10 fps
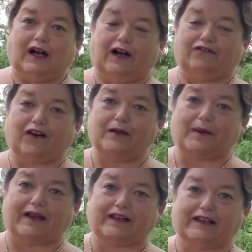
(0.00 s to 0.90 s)
fight
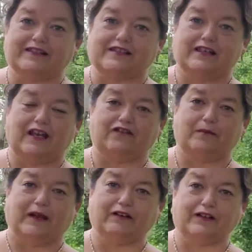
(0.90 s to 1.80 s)
back against the Native
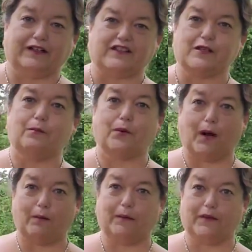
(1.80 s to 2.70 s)
Americans,
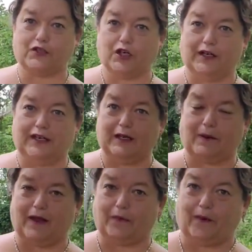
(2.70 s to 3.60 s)
probably the Shawnee,
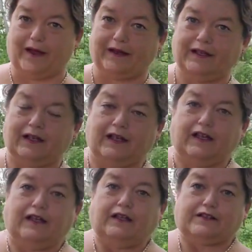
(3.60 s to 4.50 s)
by the way.
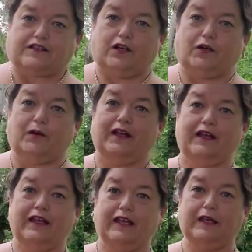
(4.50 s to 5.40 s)
So
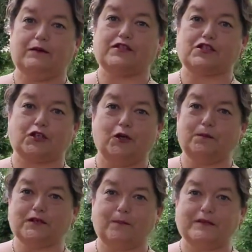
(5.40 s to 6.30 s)
he
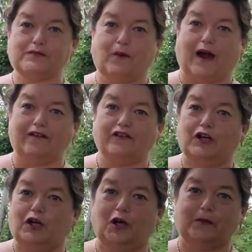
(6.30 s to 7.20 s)
scooped up his wife,
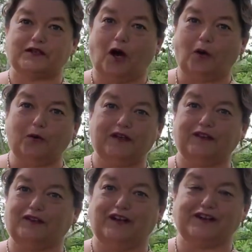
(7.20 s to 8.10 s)
who was holding
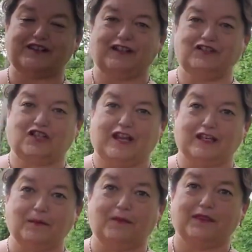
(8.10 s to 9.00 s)
their young son
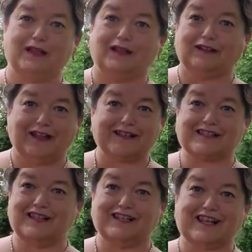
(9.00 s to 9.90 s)
Jacob, less
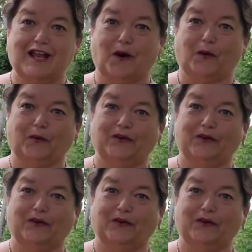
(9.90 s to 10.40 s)
than a day old.